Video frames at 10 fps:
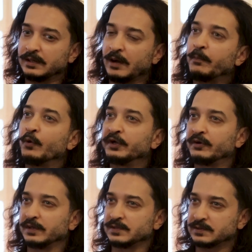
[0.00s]

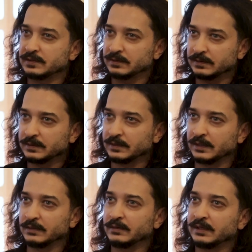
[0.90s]
poetries,
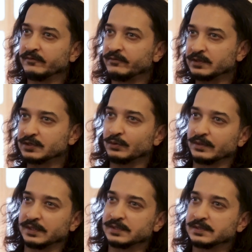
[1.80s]
are different
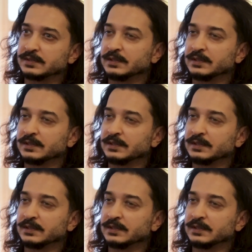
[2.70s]
stories.